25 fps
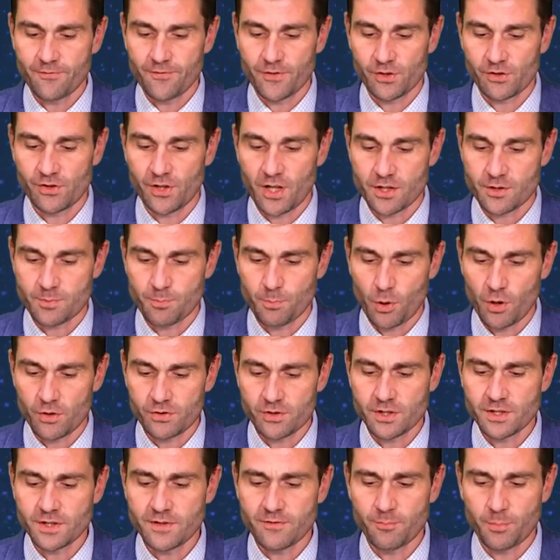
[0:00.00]
for such
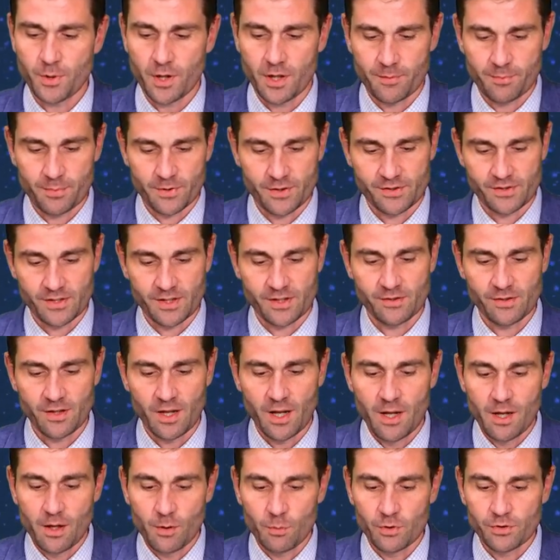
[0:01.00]
positive
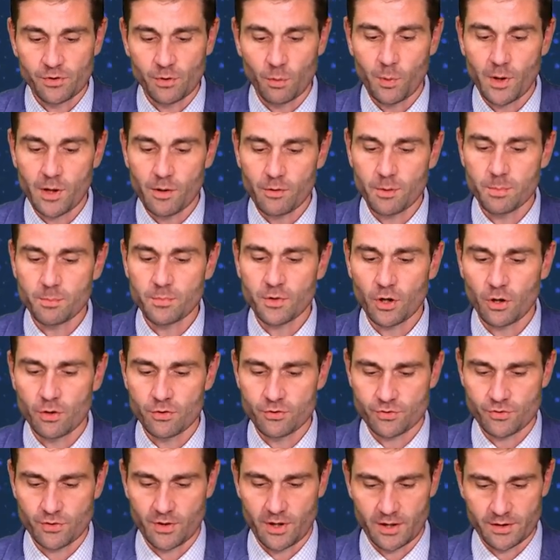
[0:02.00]
purposes was a welcome
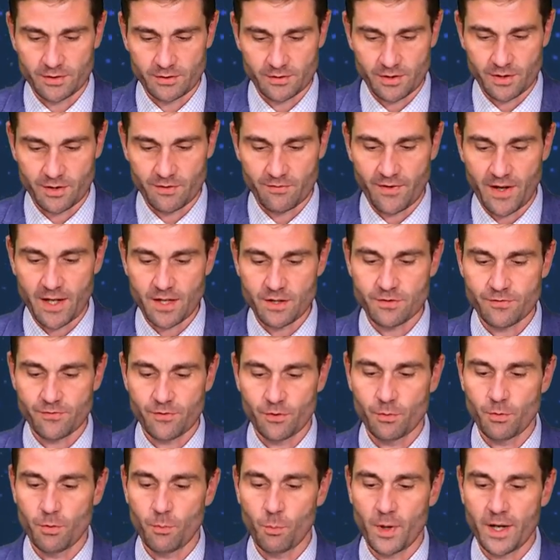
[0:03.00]
contrast to the
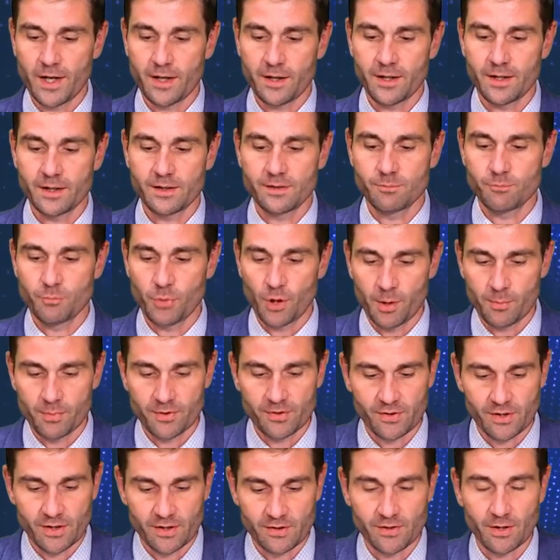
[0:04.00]
vengeful and wicked
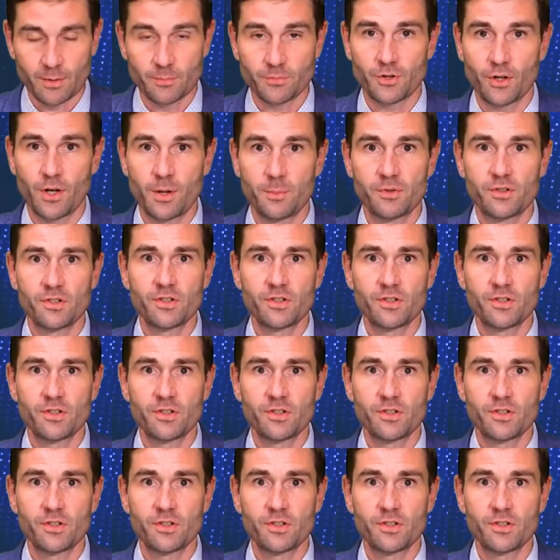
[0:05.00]
purposes sometimes